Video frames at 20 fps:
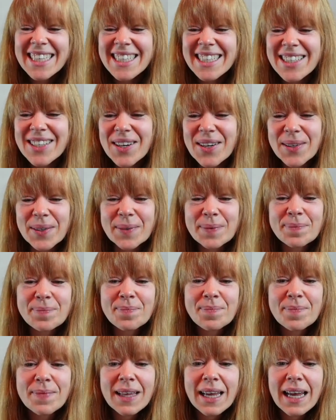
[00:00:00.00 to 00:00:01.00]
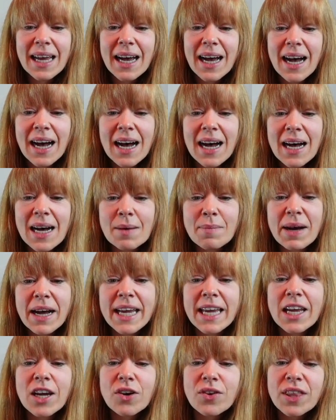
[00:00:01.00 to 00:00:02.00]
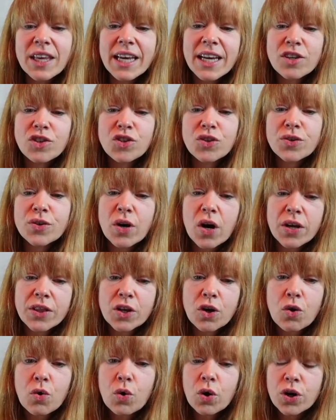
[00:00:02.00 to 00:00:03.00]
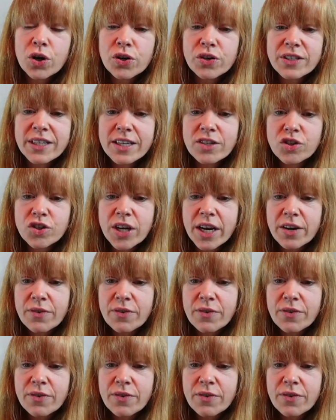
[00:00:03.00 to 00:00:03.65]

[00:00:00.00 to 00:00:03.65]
So I hear the issue on the corner, says